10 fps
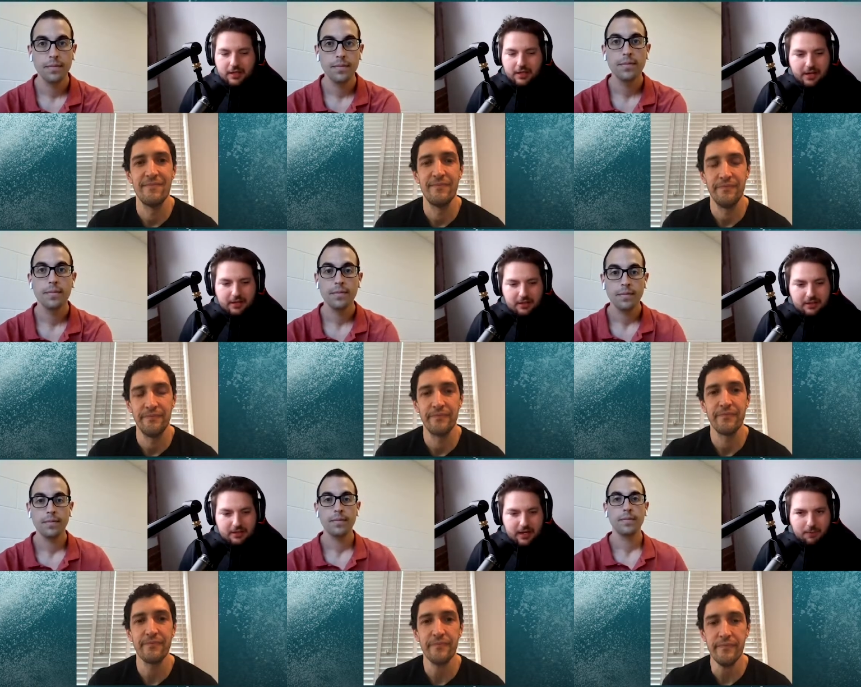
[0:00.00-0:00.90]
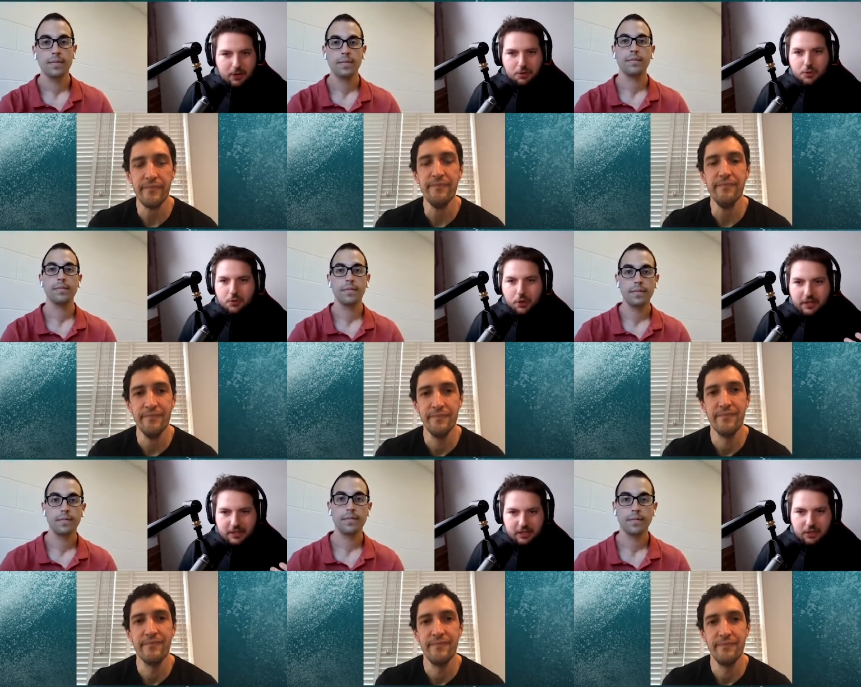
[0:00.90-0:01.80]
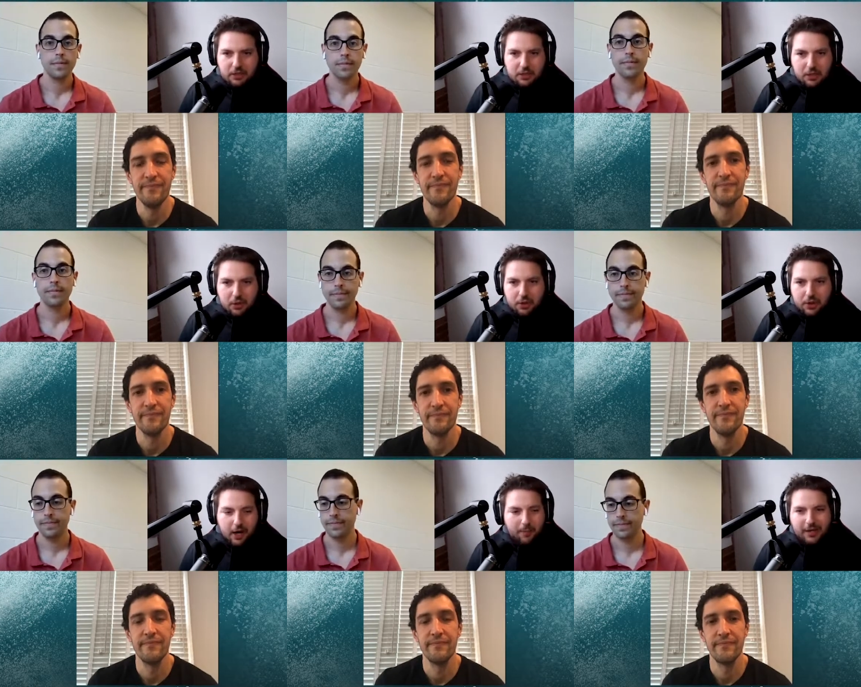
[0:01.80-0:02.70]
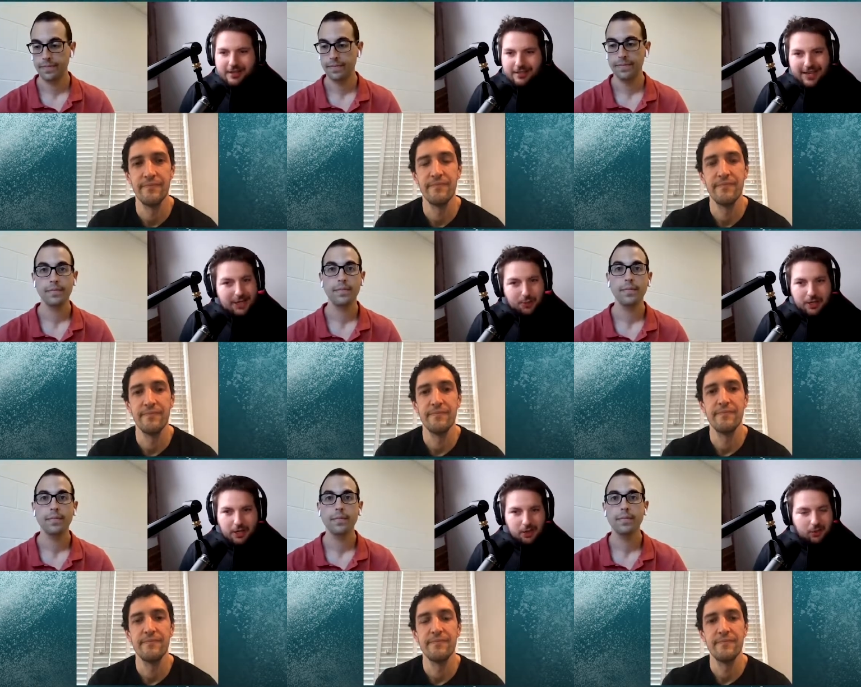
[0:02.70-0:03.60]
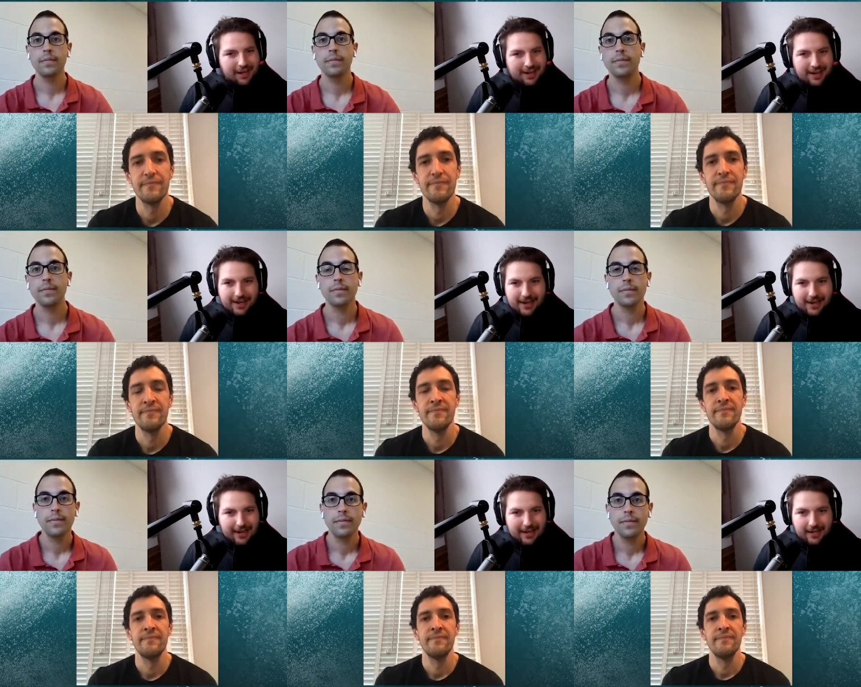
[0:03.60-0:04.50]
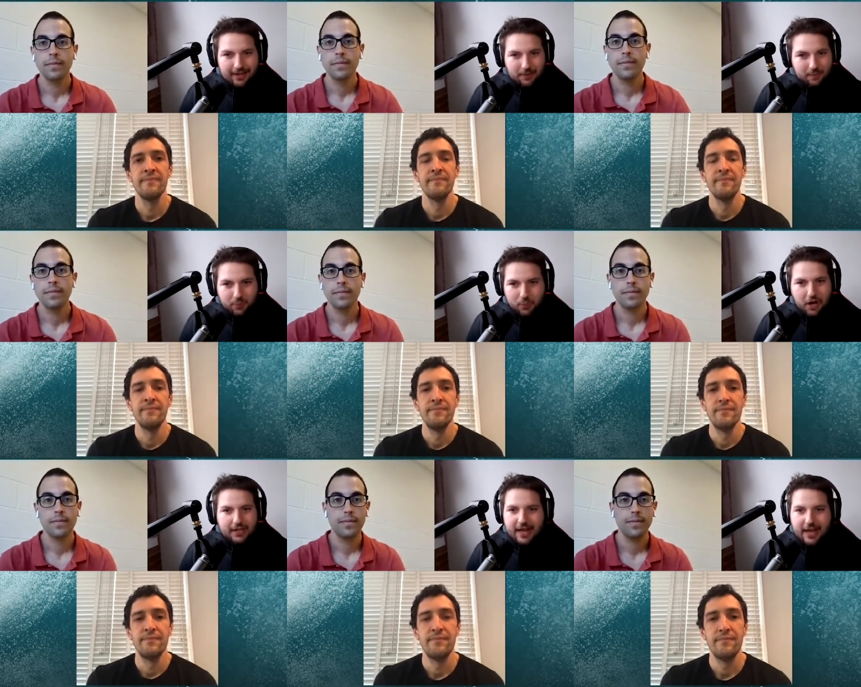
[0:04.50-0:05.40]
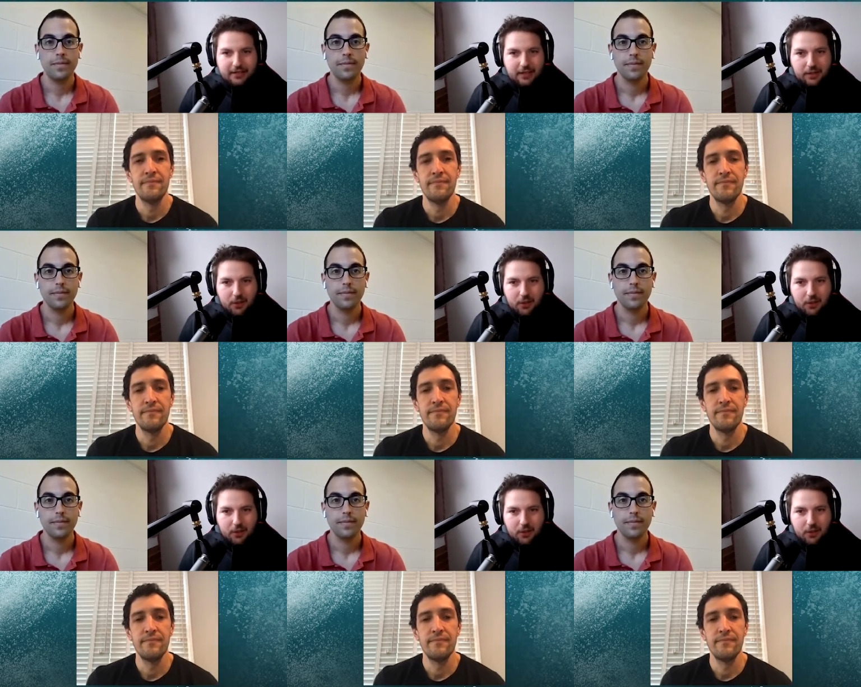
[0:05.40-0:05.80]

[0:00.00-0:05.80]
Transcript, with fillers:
Speaker 1: Kind of take me through your decision to go there, because as we know, in broadcasting